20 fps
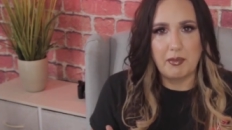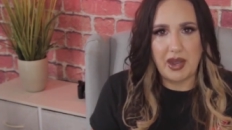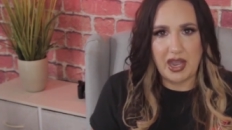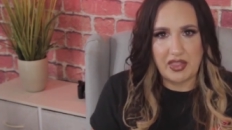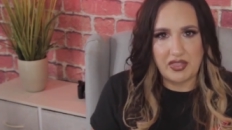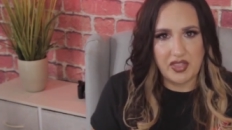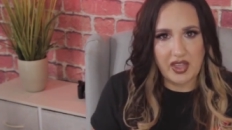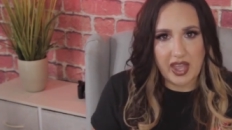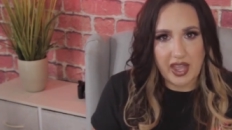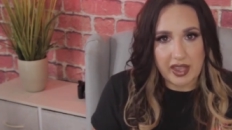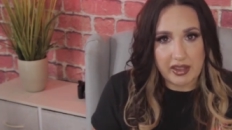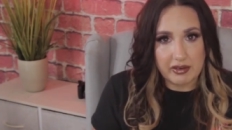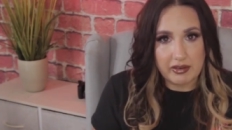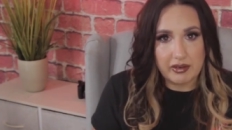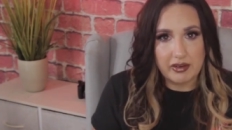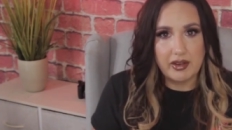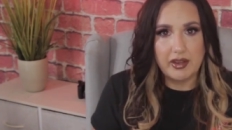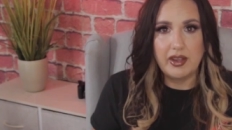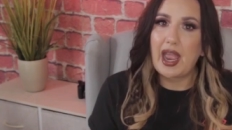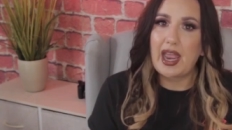by
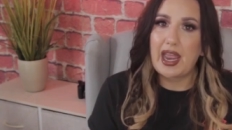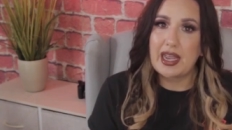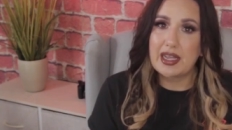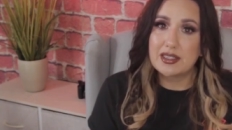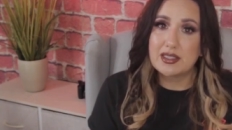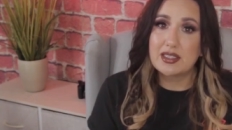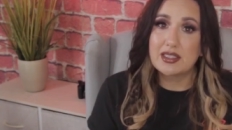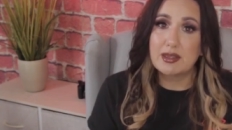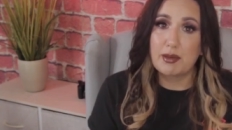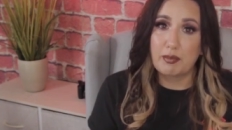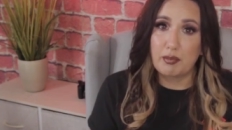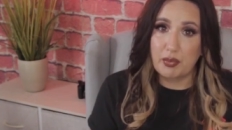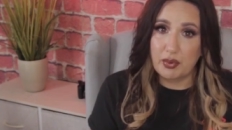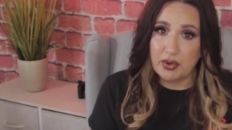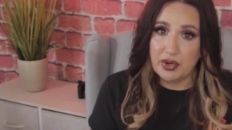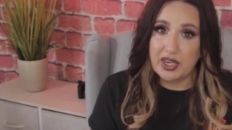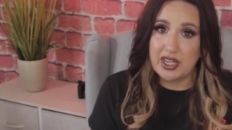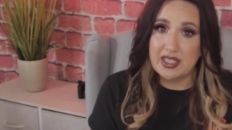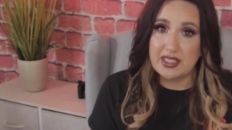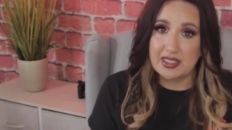then had some
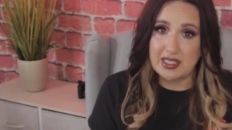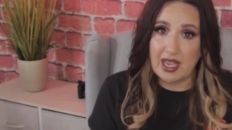pretty